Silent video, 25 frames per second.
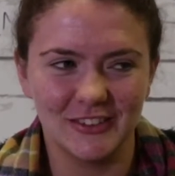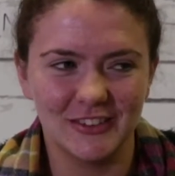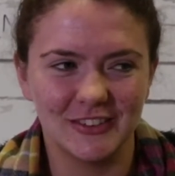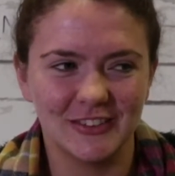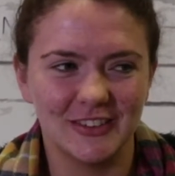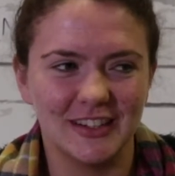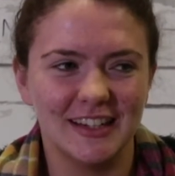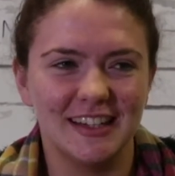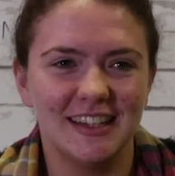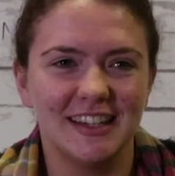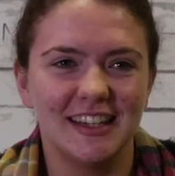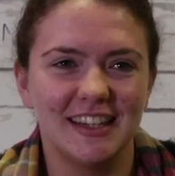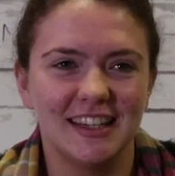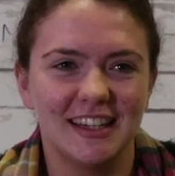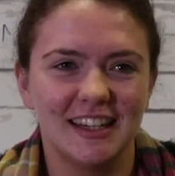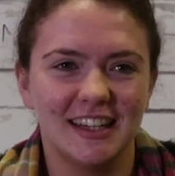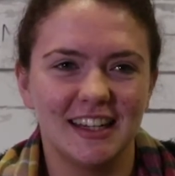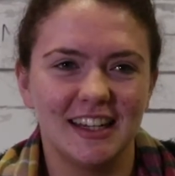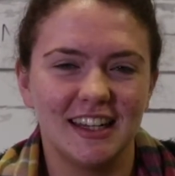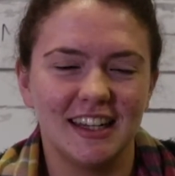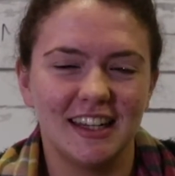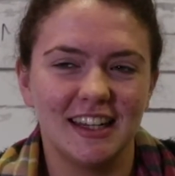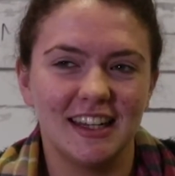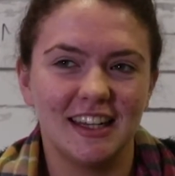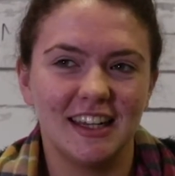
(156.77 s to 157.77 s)
when
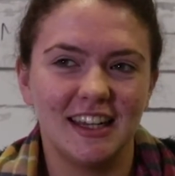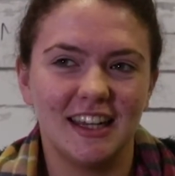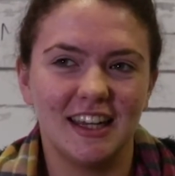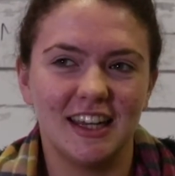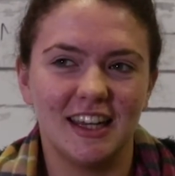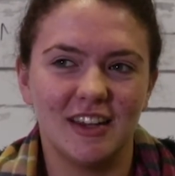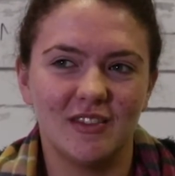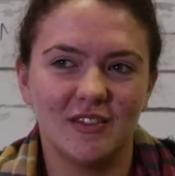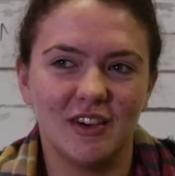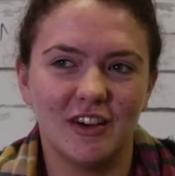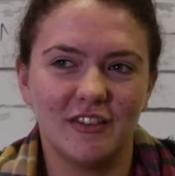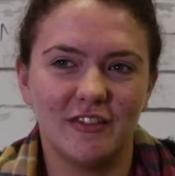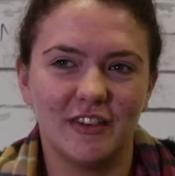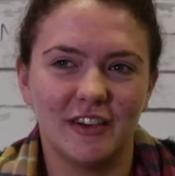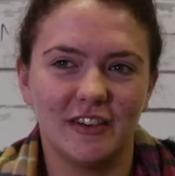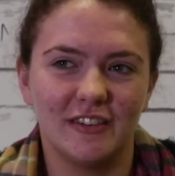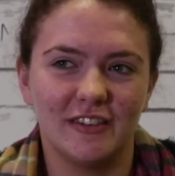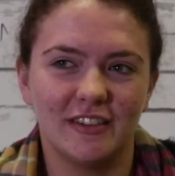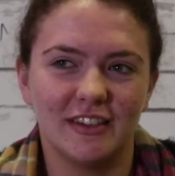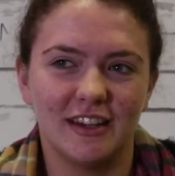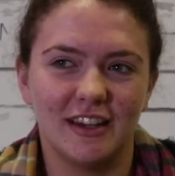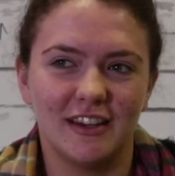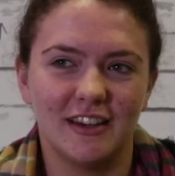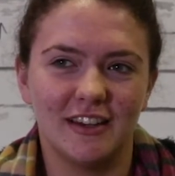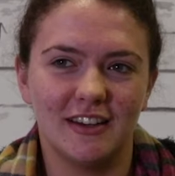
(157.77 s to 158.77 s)
um, I
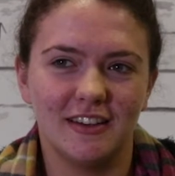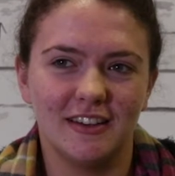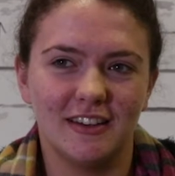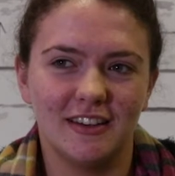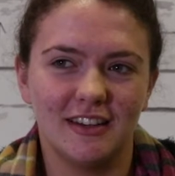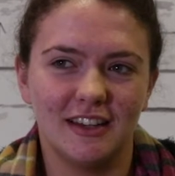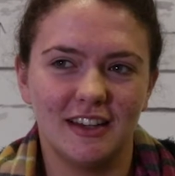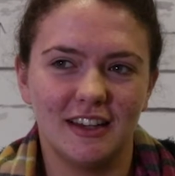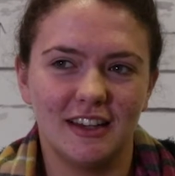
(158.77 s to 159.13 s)
found out.